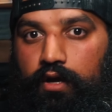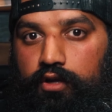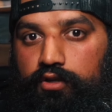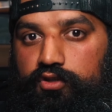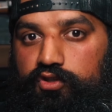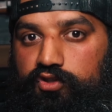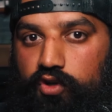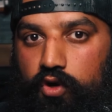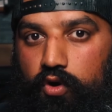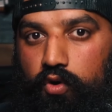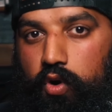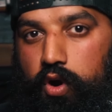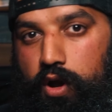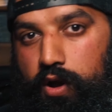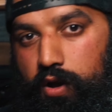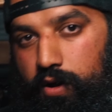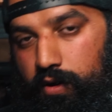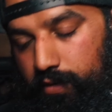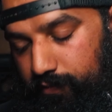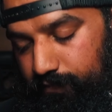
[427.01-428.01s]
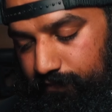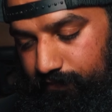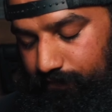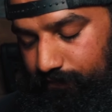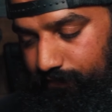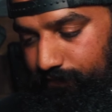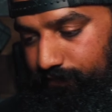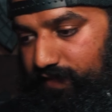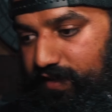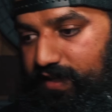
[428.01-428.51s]
So,
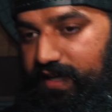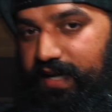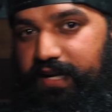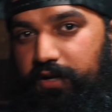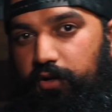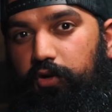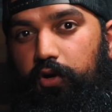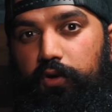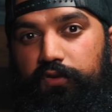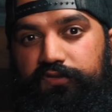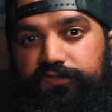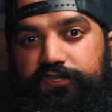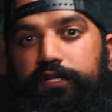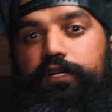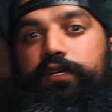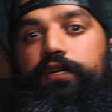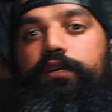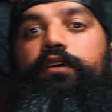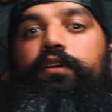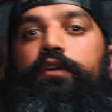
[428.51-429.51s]
get a good holster,